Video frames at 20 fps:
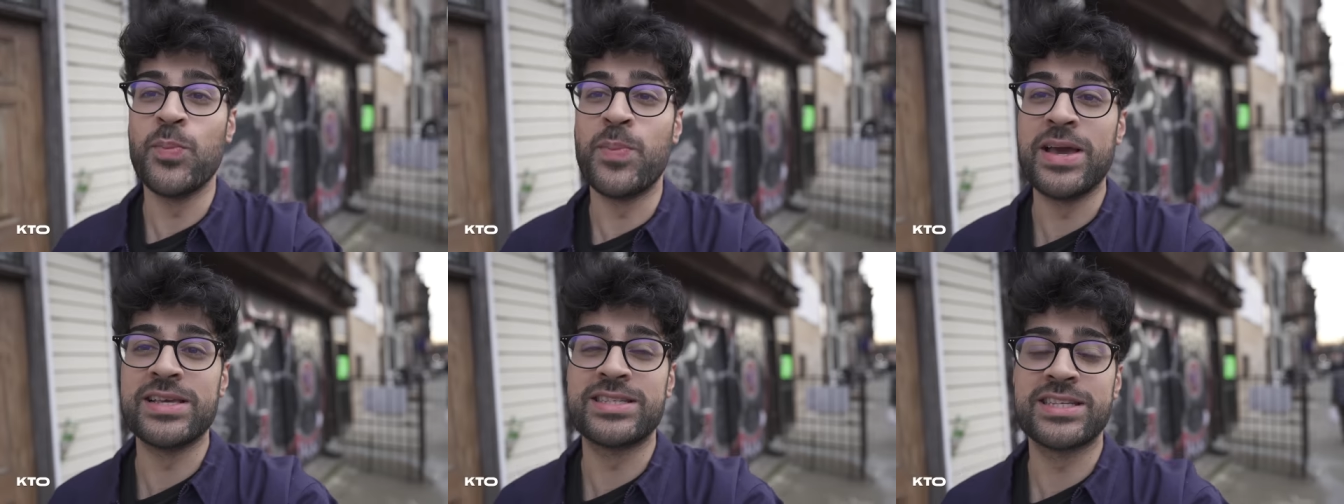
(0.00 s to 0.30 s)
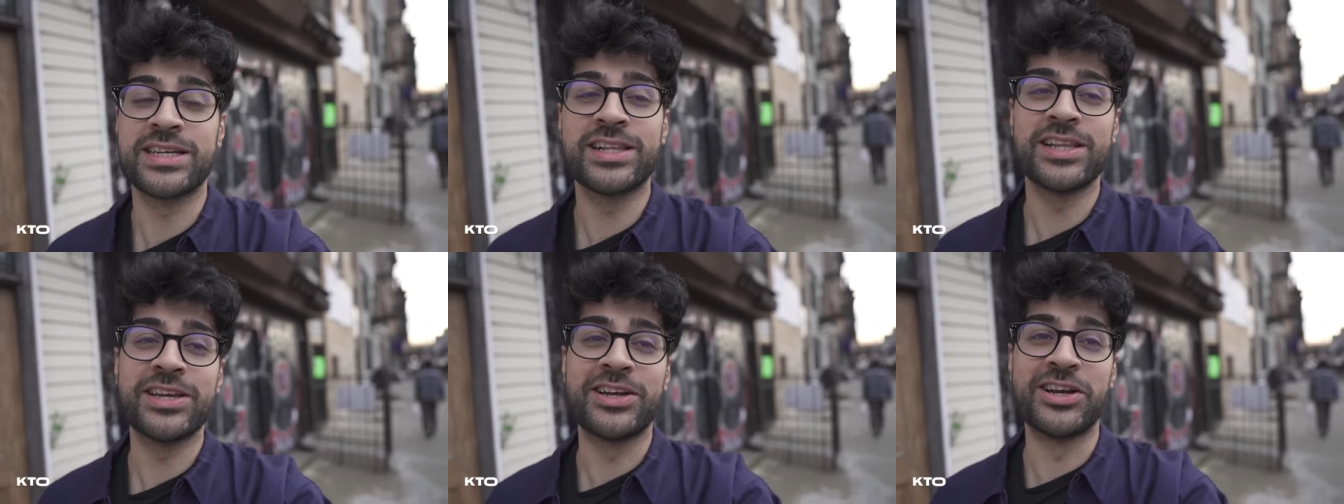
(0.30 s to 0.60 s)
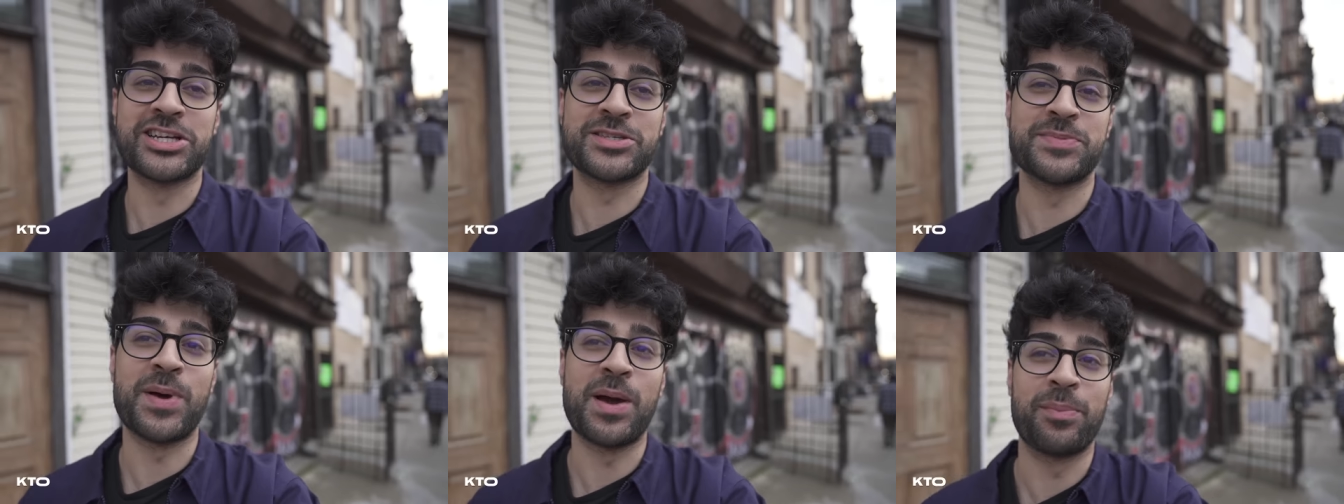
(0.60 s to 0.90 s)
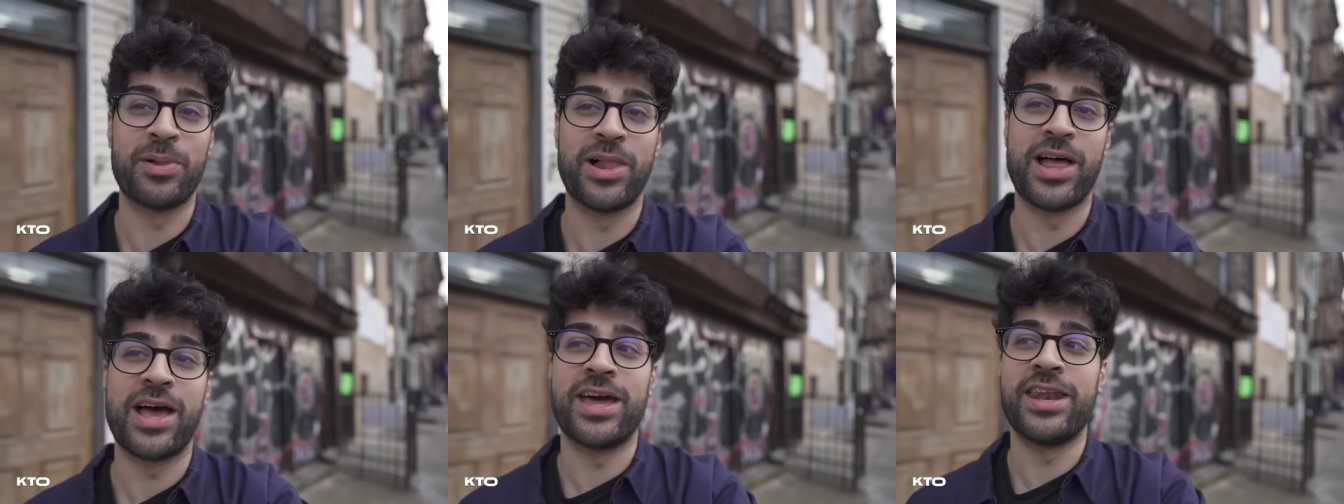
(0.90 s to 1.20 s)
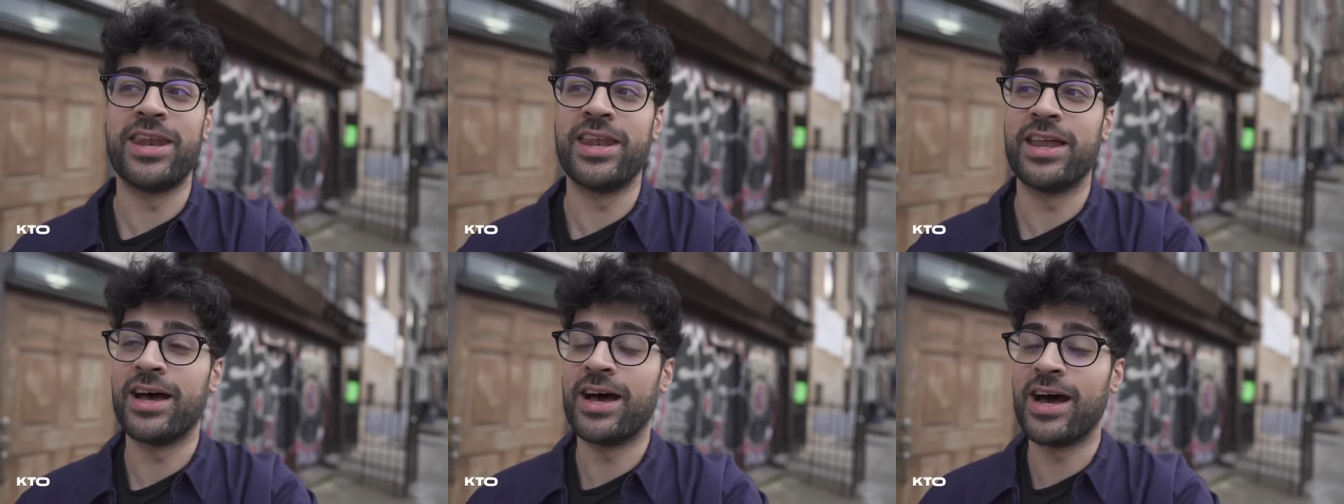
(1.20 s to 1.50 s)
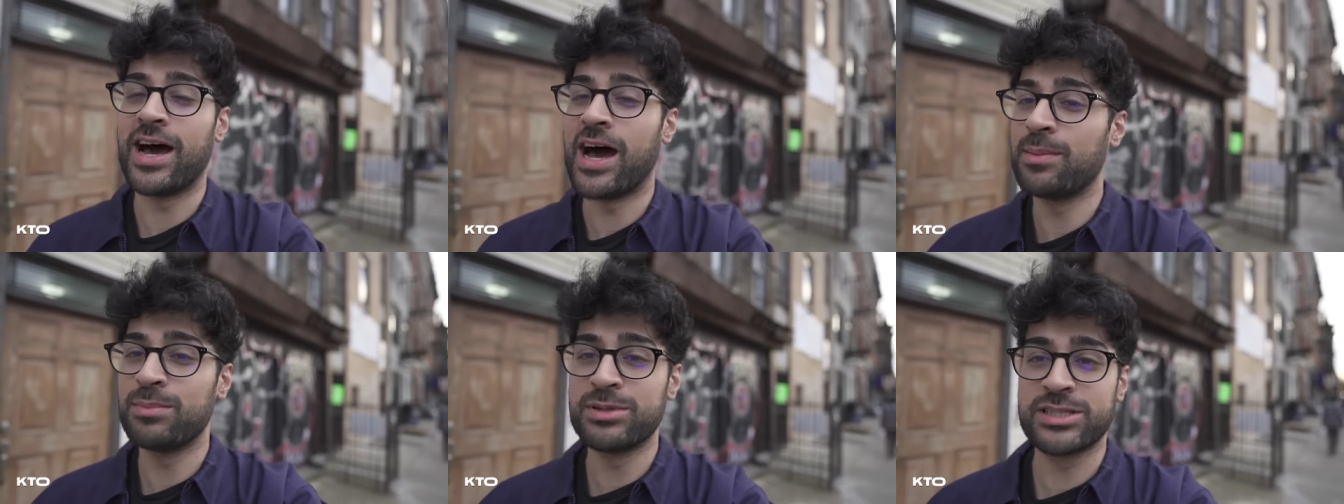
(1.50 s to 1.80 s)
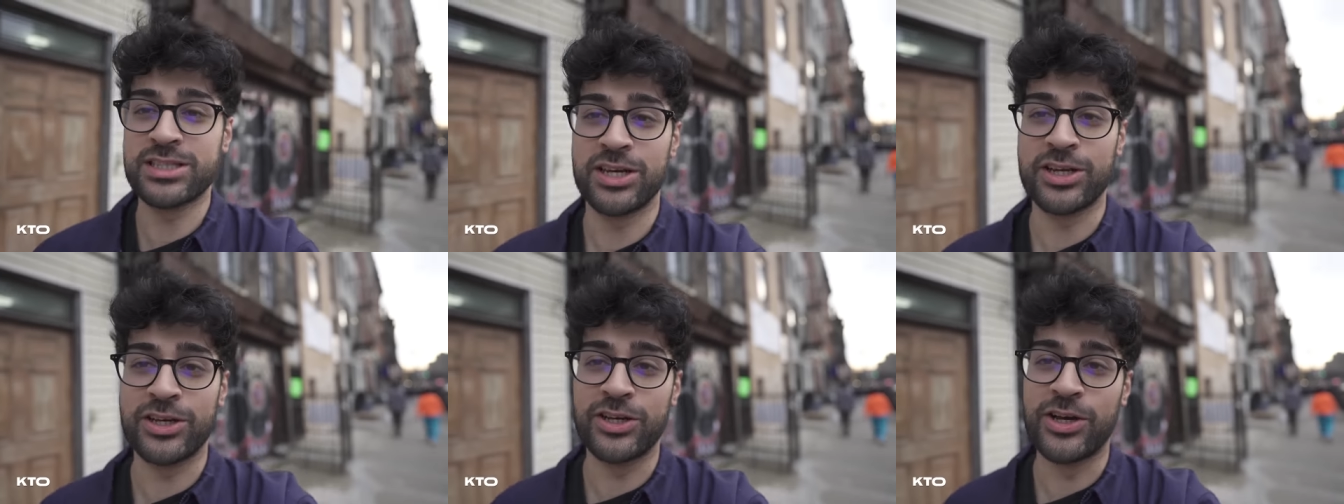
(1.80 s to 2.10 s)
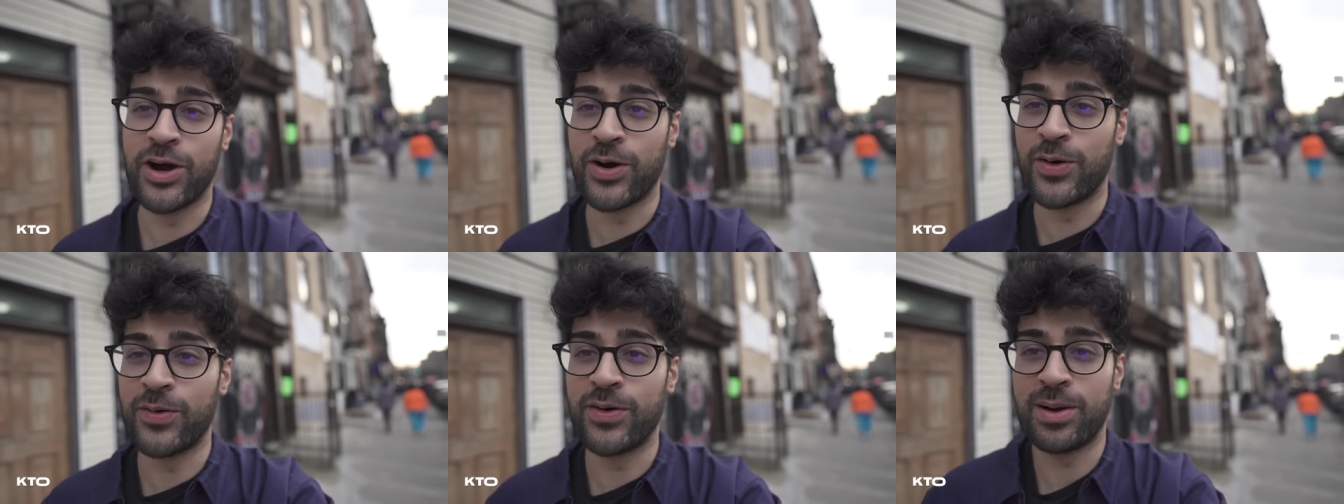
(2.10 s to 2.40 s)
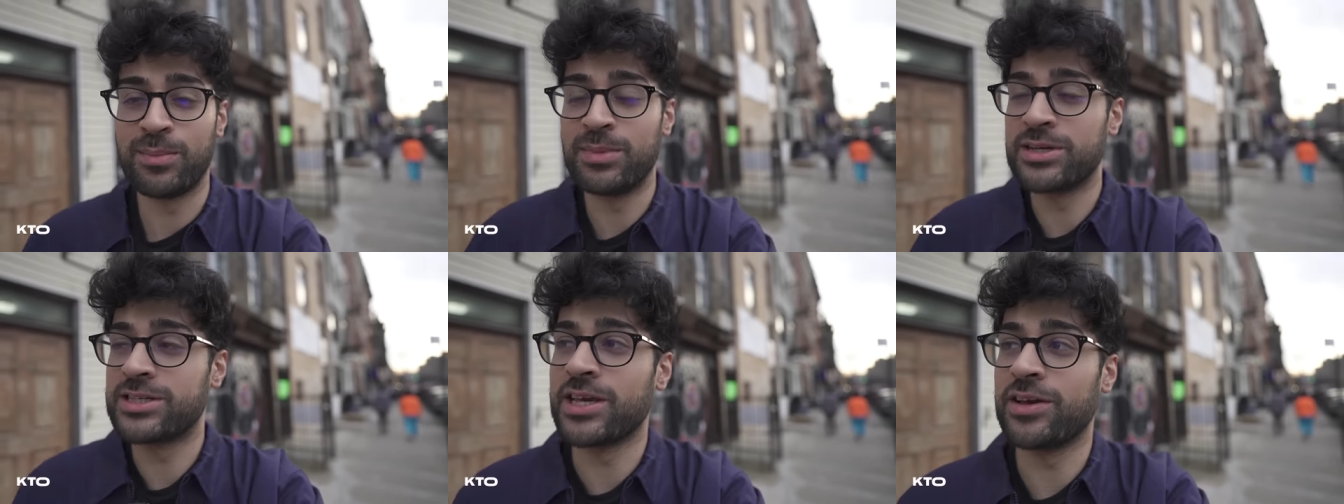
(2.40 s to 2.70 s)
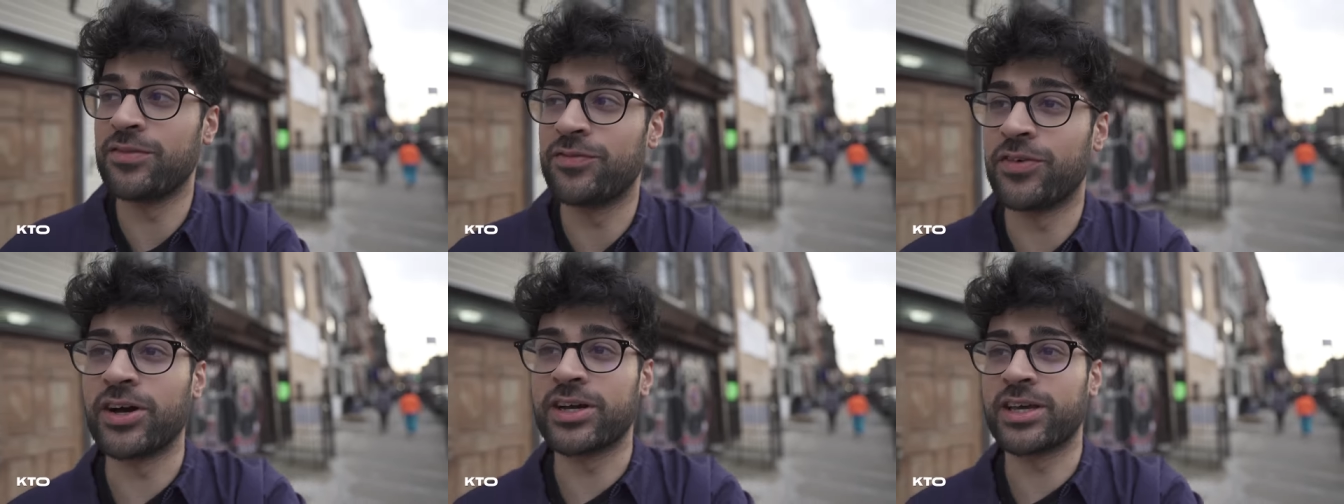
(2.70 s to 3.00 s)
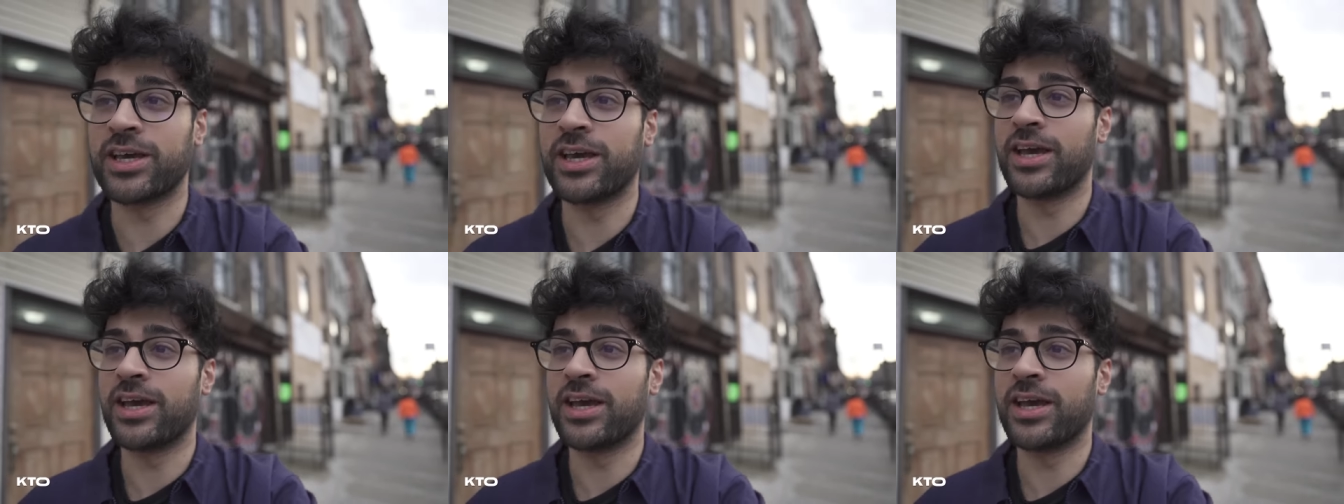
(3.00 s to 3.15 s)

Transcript: basically, here's my plan. I'm just gonna go. I'm gonna say fuck